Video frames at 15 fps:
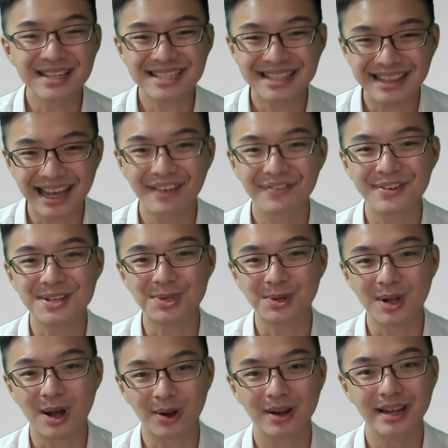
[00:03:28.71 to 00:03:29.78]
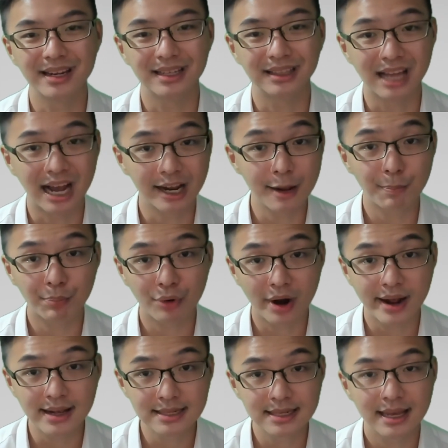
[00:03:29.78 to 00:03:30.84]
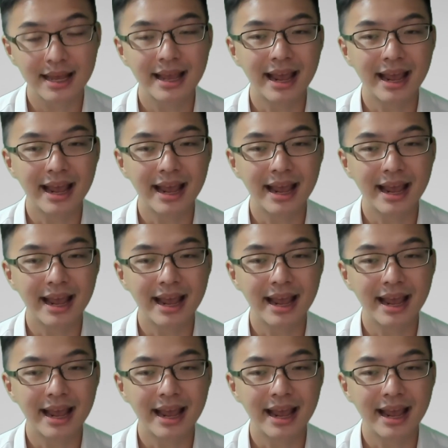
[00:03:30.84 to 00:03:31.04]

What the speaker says: left is to calculate the target price,